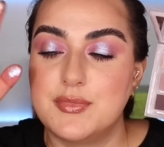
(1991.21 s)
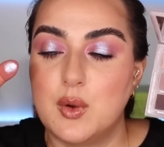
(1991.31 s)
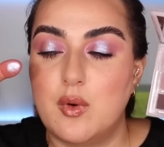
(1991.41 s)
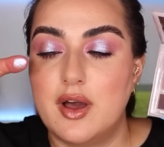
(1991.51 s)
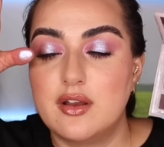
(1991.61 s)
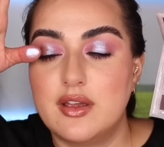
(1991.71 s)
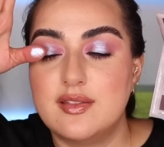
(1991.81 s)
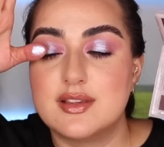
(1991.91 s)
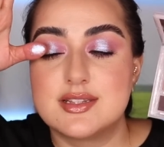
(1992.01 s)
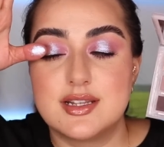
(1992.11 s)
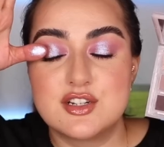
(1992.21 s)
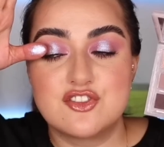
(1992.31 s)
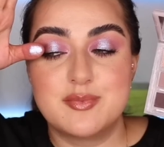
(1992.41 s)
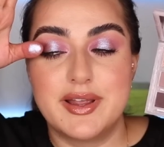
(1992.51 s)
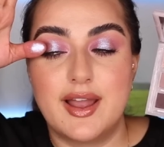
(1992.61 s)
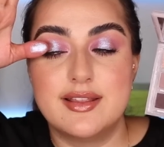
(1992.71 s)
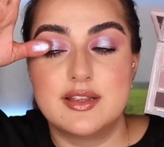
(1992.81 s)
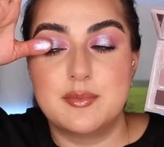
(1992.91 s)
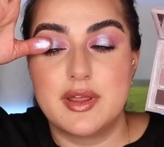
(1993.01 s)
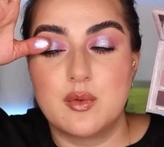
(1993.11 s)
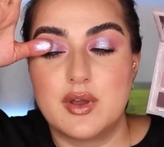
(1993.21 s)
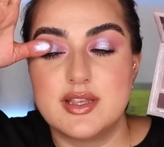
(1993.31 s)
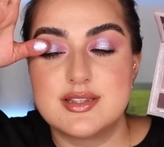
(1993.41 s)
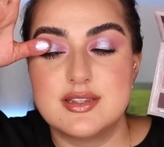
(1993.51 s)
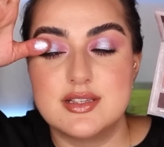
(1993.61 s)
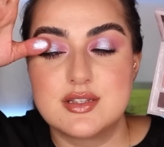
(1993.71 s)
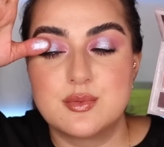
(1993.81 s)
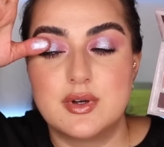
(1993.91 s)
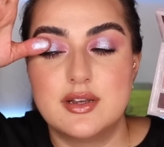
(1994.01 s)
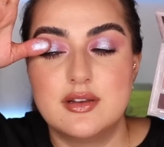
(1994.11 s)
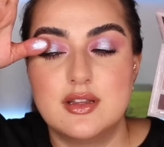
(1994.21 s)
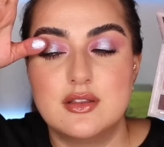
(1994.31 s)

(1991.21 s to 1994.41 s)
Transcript: The one in the center of my eyelid, by the way, is this one.